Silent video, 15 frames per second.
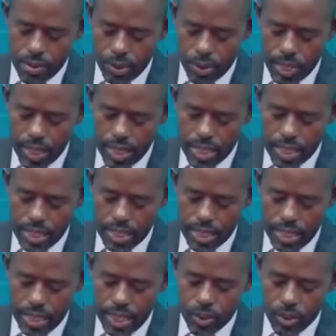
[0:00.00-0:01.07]
for
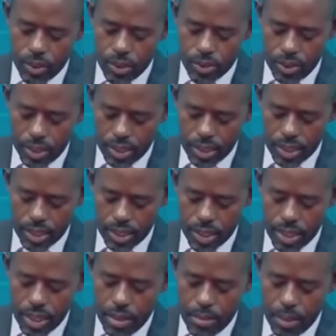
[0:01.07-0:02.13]
Ugandans in
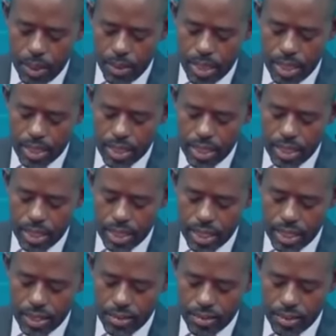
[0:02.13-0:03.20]
2026. My worry is the
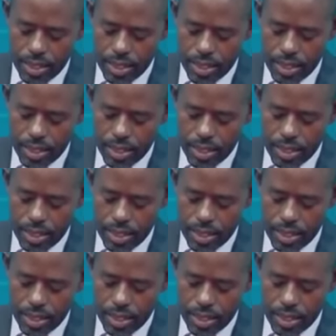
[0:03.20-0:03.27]
current